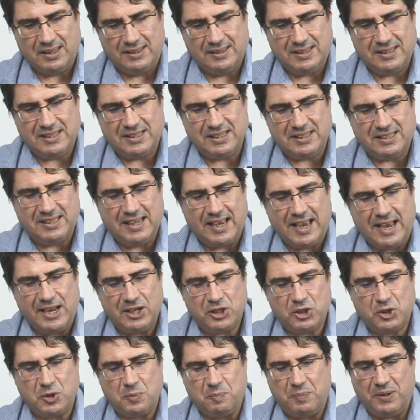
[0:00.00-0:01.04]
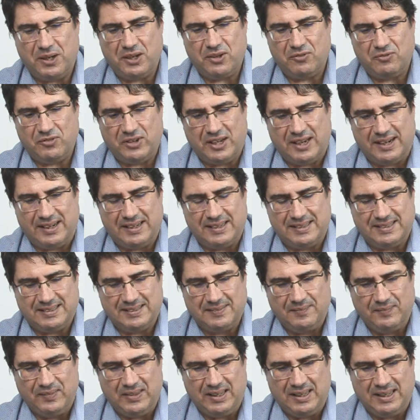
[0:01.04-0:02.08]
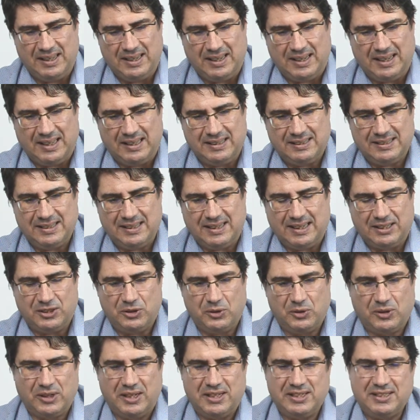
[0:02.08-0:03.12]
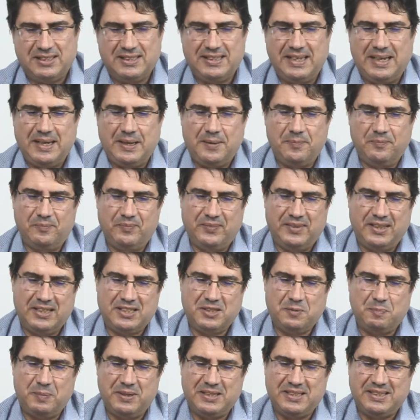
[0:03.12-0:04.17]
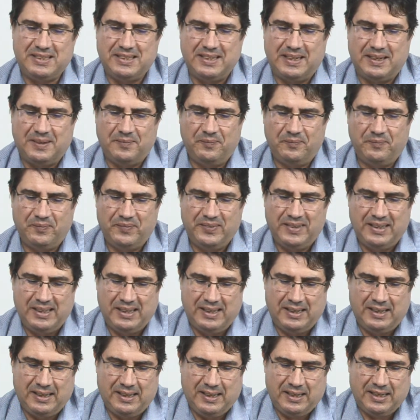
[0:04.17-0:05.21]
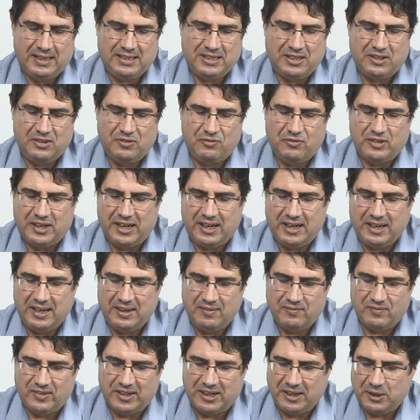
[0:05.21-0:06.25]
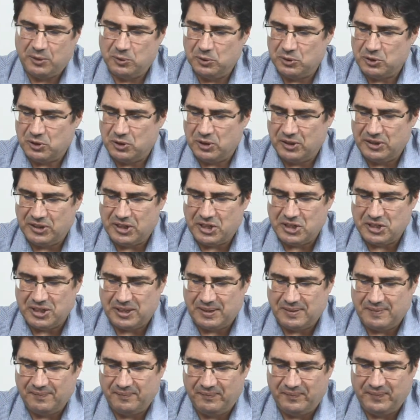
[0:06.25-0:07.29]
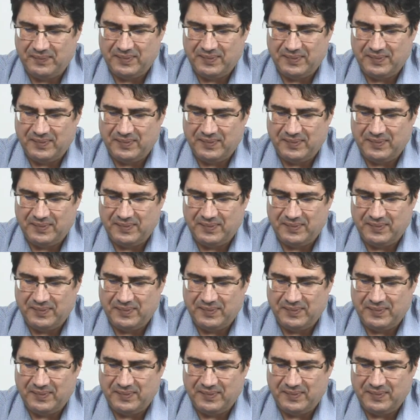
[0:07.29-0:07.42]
This is the HP variant. And as you can see, this pistol is in very, very good condition.